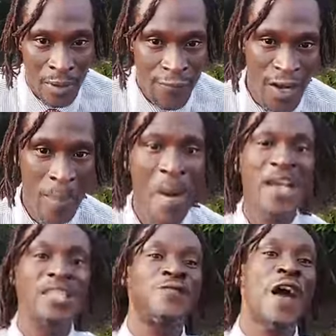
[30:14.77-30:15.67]
For the
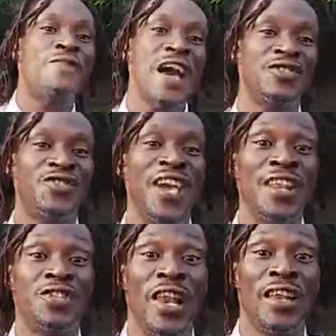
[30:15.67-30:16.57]
past five years, you see
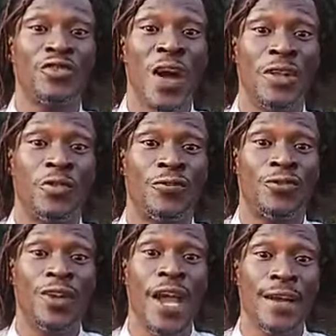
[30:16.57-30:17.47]
any journalists go out of
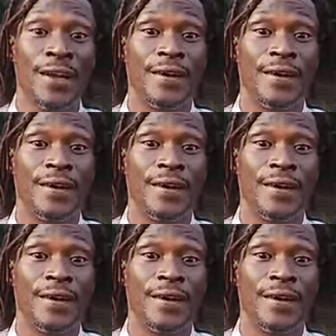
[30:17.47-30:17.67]
track?